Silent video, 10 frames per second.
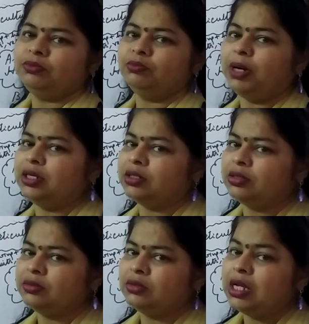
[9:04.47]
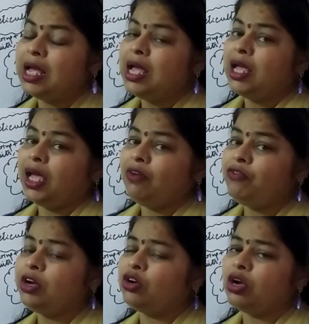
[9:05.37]
But if
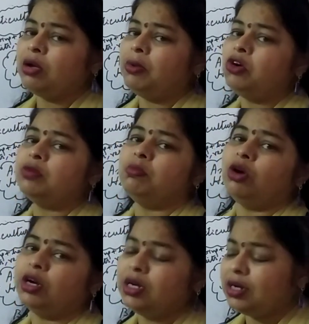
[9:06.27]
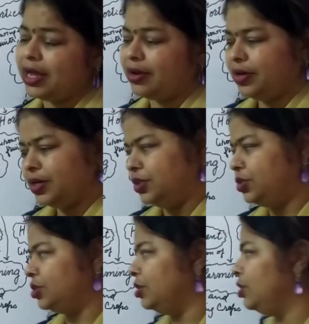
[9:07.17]
we talk about modern
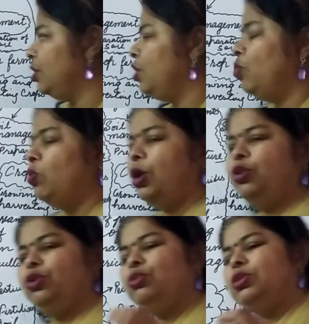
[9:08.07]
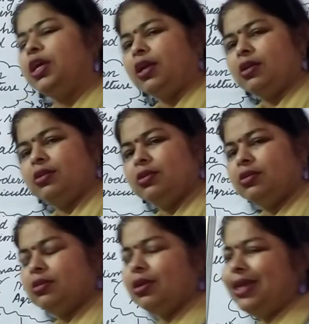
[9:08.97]
agriculture, what do you think?
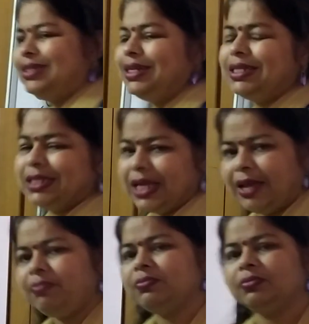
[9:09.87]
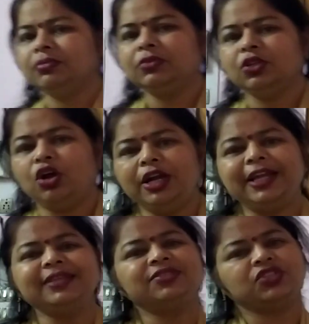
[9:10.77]
Is it same or it
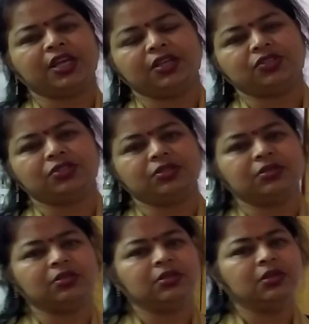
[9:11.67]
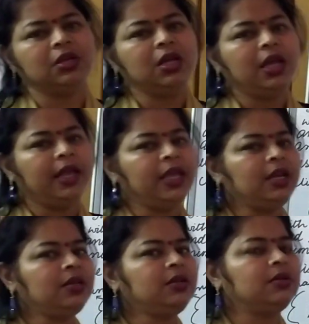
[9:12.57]
has changed?
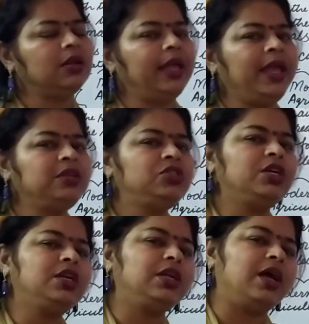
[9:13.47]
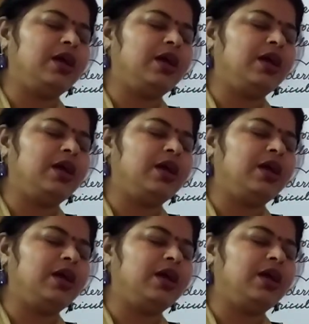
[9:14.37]
In ancient